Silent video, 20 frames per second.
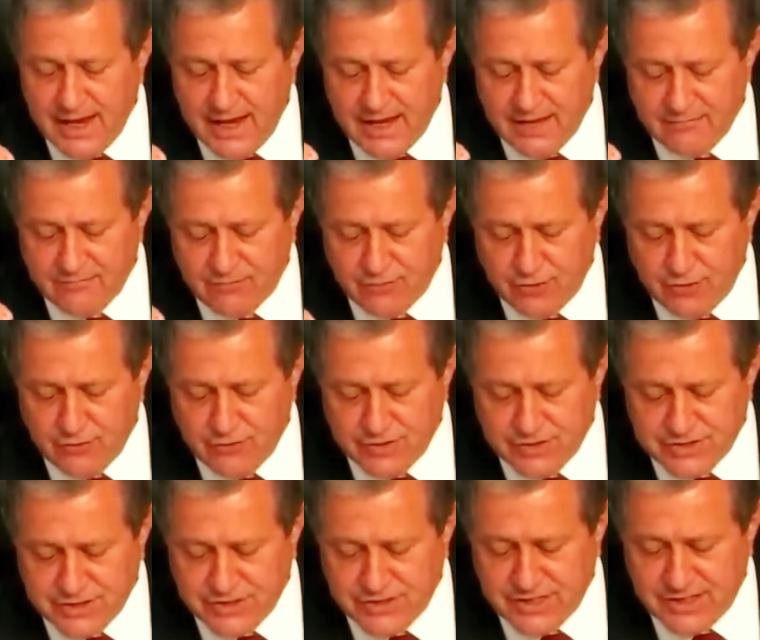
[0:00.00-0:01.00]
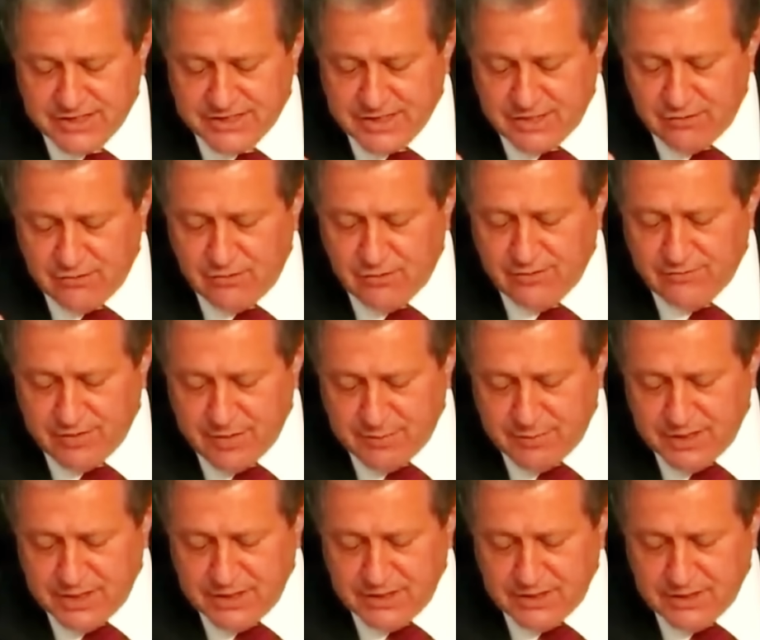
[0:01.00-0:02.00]
And for you to suggest that you don't have an
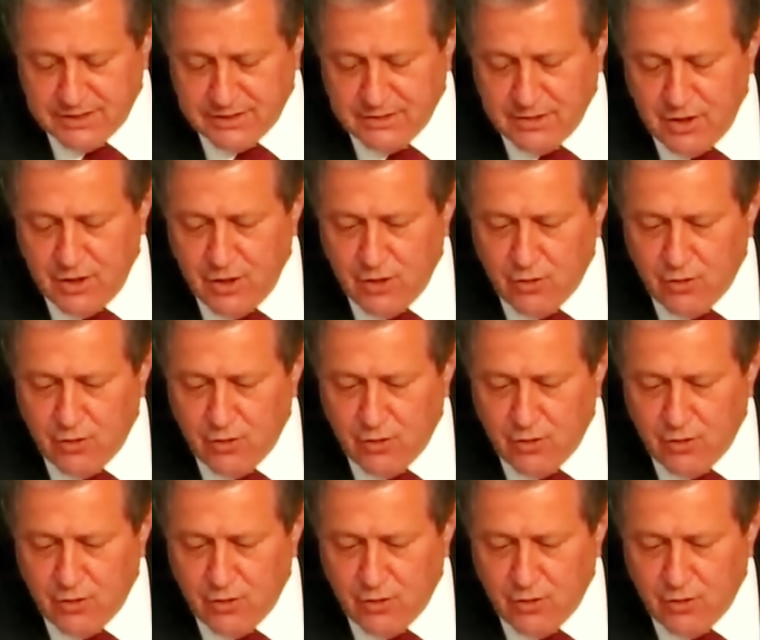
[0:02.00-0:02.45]
opinion